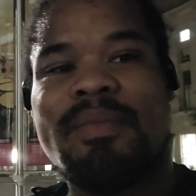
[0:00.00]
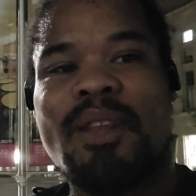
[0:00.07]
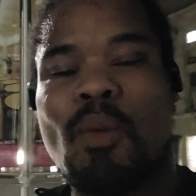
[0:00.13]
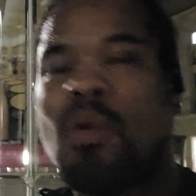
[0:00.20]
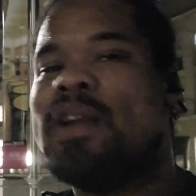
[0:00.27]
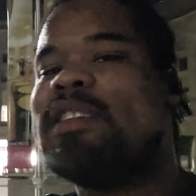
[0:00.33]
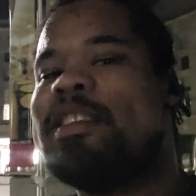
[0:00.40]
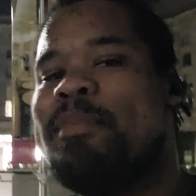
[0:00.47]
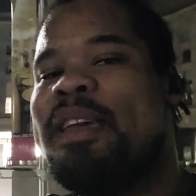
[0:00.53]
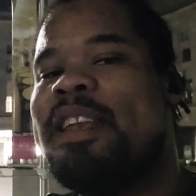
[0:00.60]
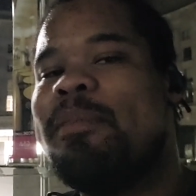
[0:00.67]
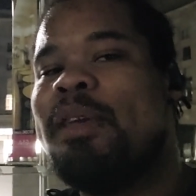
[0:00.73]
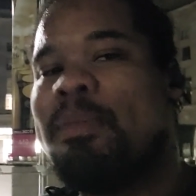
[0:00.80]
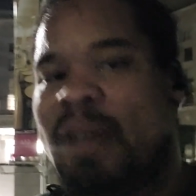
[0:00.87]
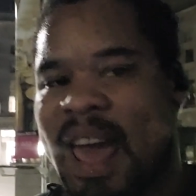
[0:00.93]
What does it mean to
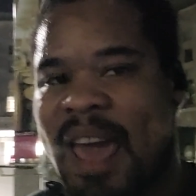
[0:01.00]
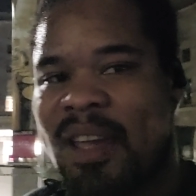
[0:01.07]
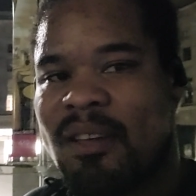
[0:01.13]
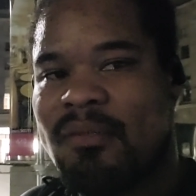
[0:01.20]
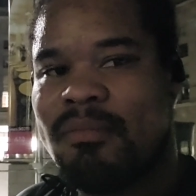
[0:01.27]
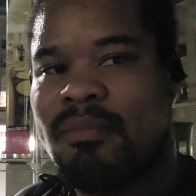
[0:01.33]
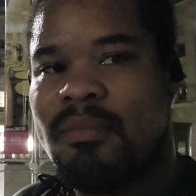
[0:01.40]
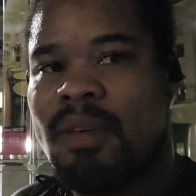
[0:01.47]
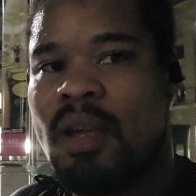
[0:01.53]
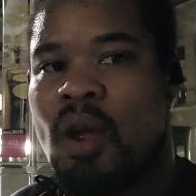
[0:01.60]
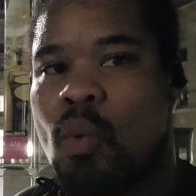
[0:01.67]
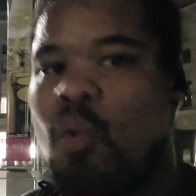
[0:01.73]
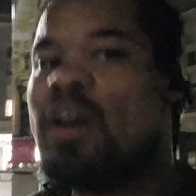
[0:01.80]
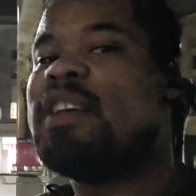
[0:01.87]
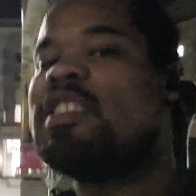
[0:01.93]
be black?
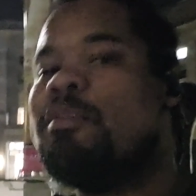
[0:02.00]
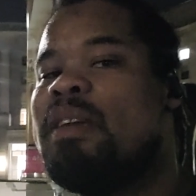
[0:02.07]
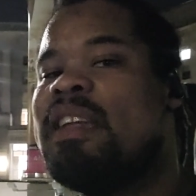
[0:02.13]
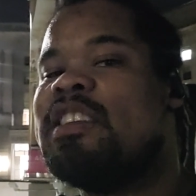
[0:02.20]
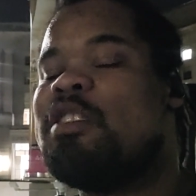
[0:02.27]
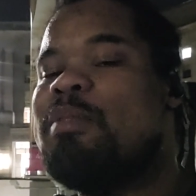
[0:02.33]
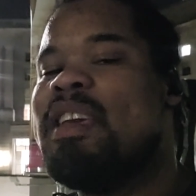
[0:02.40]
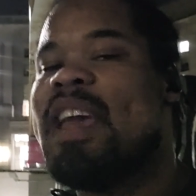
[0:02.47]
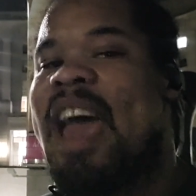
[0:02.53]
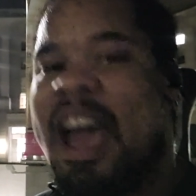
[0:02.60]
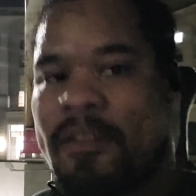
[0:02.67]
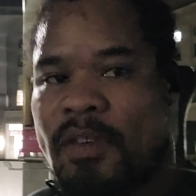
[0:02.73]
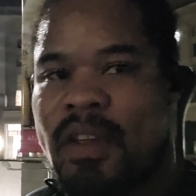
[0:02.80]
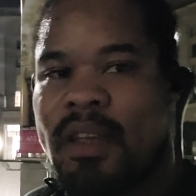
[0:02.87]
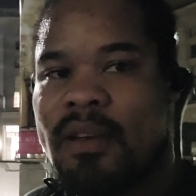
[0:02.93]
What does it mean to be
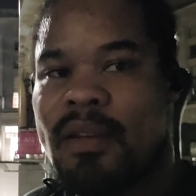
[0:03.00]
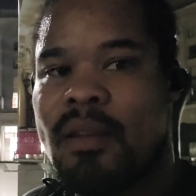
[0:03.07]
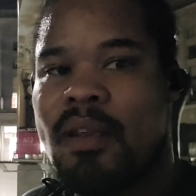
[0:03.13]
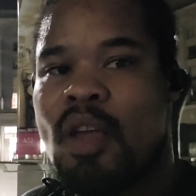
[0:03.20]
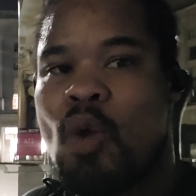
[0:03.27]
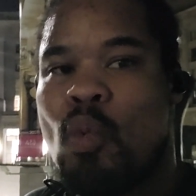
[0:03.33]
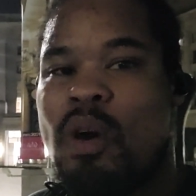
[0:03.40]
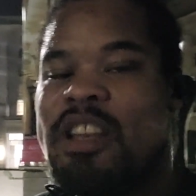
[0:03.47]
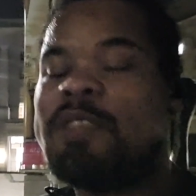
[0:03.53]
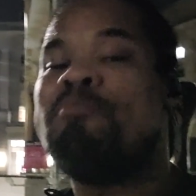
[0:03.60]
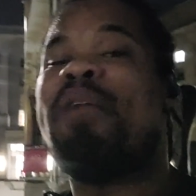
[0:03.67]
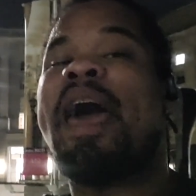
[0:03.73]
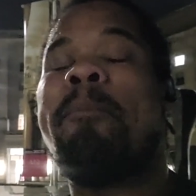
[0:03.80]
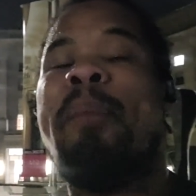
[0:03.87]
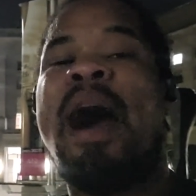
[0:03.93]
African? What does
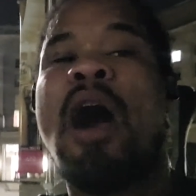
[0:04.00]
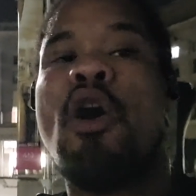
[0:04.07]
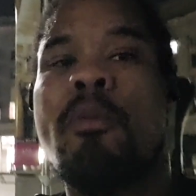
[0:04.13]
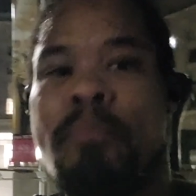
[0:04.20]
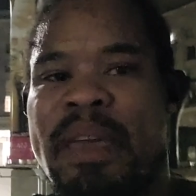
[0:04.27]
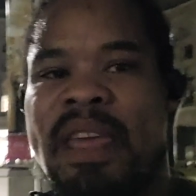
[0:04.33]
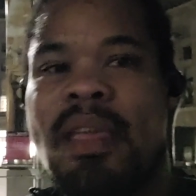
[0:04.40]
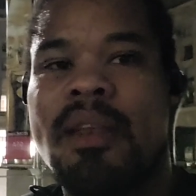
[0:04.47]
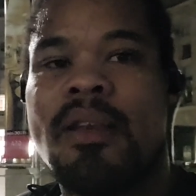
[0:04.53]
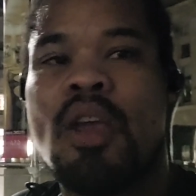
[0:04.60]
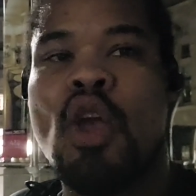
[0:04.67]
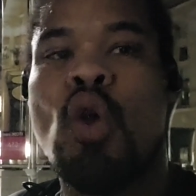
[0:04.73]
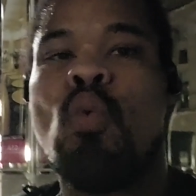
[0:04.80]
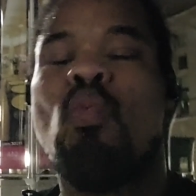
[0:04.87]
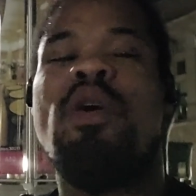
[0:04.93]
black power mean?
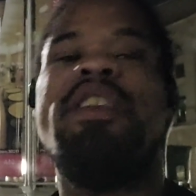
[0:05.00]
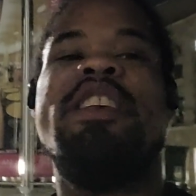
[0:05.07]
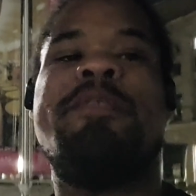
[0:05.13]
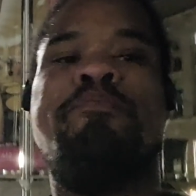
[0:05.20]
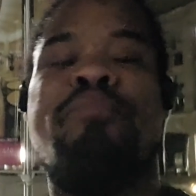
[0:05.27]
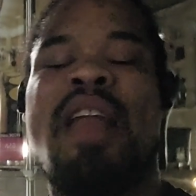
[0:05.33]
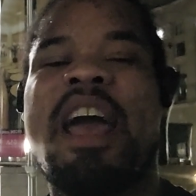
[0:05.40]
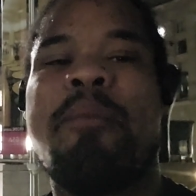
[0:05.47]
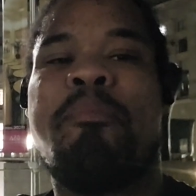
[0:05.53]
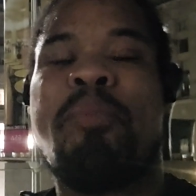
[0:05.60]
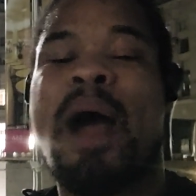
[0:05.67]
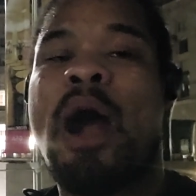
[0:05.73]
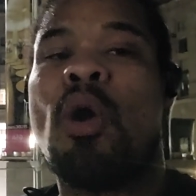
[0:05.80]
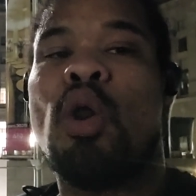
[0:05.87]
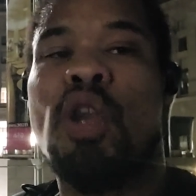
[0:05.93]
What does black
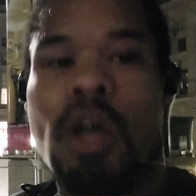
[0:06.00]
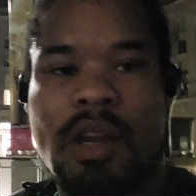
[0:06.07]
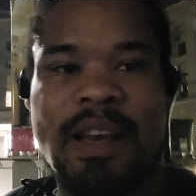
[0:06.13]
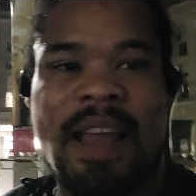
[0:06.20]
power look